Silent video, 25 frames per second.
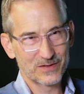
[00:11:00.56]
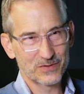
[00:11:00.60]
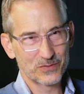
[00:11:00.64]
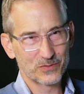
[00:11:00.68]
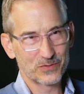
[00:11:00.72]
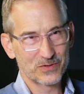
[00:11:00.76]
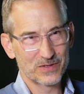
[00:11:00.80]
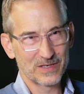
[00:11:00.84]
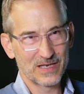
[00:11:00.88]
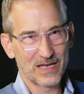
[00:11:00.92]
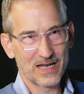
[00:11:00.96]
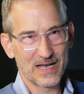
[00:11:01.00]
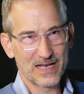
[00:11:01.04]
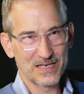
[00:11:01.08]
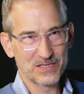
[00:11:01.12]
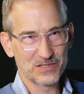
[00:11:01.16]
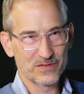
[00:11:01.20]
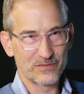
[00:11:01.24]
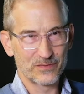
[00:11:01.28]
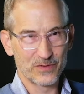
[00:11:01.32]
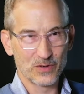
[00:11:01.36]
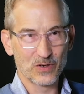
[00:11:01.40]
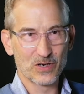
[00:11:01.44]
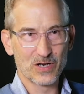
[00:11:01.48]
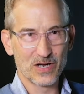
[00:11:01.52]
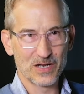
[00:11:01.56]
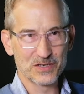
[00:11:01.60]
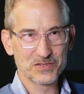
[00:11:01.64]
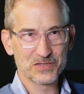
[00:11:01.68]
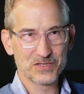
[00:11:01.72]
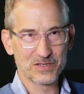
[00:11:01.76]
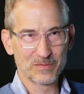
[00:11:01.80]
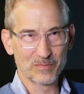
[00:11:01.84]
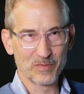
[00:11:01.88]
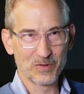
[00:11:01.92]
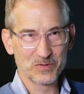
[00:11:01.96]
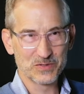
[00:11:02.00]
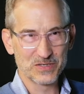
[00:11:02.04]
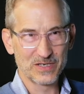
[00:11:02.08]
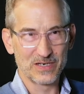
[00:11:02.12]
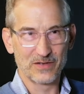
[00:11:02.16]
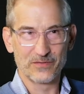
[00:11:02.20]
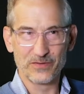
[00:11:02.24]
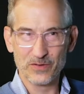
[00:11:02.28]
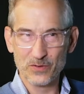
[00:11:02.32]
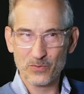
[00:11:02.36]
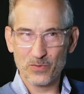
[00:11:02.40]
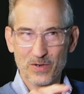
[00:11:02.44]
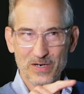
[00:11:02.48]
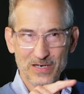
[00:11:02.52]
through the eyes of your customers. And if
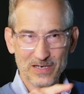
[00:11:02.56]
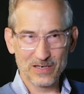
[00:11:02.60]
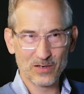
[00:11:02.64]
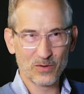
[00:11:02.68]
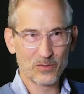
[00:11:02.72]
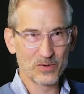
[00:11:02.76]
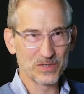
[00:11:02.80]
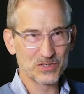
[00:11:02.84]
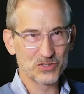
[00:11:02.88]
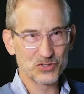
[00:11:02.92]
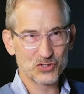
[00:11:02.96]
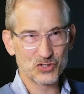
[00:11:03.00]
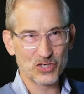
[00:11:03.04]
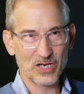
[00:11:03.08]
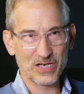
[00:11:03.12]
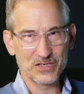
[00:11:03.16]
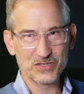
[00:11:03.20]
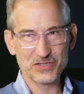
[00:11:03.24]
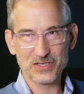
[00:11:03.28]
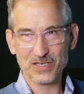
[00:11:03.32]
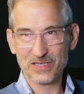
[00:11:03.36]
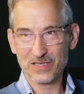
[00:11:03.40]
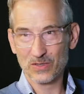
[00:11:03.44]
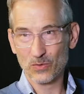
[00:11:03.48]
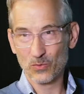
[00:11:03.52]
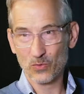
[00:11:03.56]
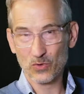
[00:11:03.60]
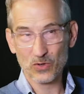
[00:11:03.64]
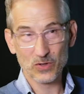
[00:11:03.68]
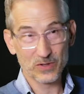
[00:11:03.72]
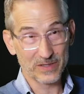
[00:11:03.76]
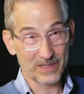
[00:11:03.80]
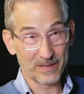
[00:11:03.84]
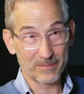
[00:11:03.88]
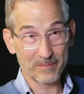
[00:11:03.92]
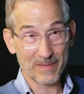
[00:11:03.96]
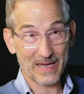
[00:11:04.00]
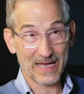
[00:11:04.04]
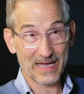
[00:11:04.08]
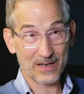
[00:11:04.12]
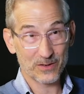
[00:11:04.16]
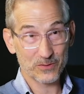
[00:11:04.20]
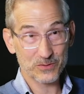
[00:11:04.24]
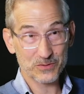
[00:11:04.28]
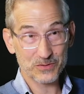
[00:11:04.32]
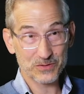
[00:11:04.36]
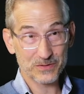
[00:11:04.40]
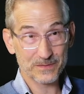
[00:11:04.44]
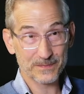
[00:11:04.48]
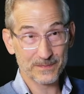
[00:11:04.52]
you want to know what's changing in the world that
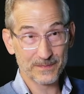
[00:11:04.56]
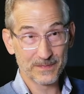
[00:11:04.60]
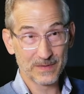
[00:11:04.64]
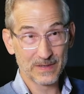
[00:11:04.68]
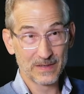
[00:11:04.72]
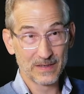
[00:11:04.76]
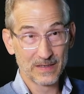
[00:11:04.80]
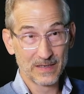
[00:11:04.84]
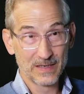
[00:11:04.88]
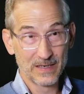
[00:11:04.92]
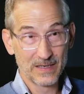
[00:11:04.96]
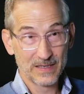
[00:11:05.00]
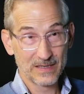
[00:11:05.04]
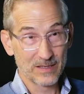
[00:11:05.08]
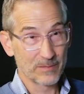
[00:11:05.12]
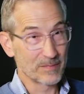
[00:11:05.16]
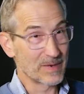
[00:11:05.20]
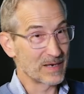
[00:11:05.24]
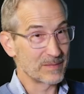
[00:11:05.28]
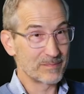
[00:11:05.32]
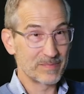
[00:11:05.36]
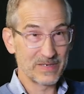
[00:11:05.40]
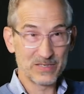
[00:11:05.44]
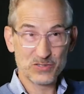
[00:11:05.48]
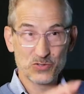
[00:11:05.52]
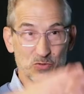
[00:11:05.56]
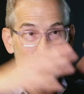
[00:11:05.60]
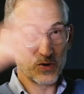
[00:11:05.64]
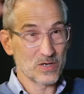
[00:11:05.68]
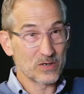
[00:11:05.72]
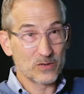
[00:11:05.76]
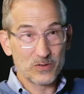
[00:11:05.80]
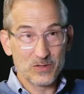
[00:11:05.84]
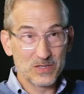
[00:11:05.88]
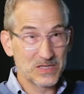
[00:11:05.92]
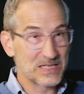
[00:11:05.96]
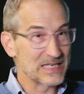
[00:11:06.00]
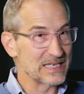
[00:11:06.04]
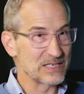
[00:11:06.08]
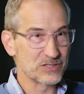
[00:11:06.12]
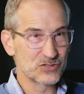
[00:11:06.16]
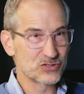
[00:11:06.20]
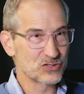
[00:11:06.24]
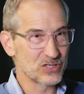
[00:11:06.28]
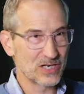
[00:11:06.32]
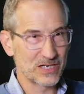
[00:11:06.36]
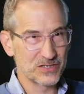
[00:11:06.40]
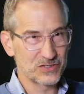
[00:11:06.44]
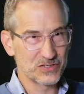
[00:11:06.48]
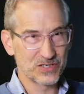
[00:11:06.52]
matters, there might be 200 things
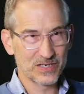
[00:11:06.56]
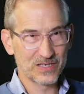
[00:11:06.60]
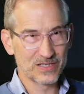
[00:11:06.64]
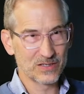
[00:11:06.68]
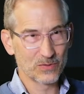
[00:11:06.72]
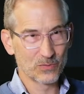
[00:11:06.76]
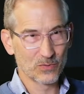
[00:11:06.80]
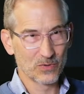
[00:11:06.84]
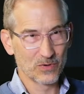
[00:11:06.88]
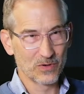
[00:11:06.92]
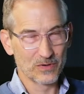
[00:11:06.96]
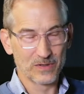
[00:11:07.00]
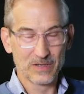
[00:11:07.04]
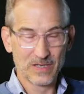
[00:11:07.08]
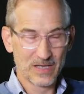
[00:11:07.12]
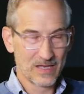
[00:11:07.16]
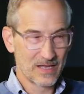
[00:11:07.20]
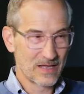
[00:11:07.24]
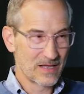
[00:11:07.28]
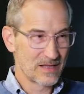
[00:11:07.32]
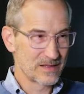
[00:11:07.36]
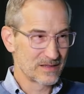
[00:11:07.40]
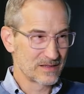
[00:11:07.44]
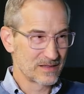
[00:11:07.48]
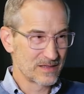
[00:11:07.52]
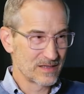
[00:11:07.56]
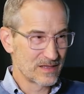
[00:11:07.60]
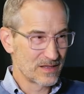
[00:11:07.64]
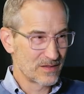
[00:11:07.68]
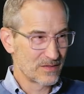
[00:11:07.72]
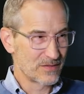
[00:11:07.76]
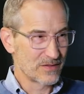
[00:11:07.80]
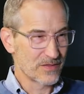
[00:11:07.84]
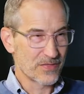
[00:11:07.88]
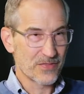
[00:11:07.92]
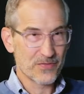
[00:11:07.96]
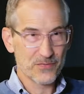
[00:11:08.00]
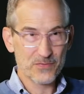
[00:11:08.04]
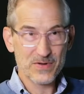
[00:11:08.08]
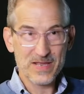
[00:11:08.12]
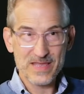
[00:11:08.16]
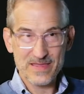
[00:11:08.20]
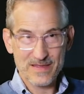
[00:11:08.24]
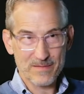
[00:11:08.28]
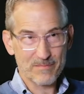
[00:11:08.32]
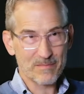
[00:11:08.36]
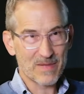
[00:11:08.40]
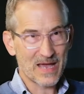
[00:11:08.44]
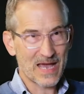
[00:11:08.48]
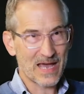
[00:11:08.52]
changing in the world. The three
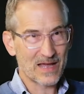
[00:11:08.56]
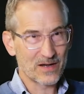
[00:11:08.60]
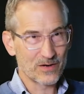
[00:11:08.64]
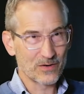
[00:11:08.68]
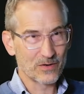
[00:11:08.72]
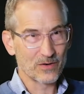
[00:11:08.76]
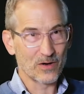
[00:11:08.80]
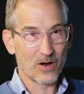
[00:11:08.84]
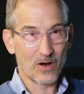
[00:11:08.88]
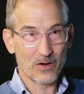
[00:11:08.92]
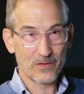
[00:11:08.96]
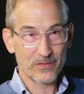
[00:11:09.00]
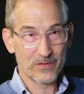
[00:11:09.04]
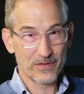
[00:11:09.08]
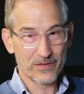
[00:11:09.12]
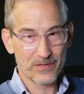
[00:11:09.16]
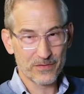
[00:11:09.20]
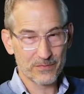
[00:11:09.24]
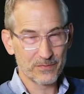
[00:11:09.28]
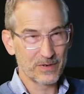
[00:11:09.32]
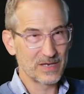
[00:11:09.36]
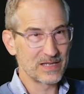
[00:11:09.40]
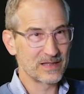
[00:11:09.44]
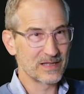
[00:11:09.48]
that matter are the three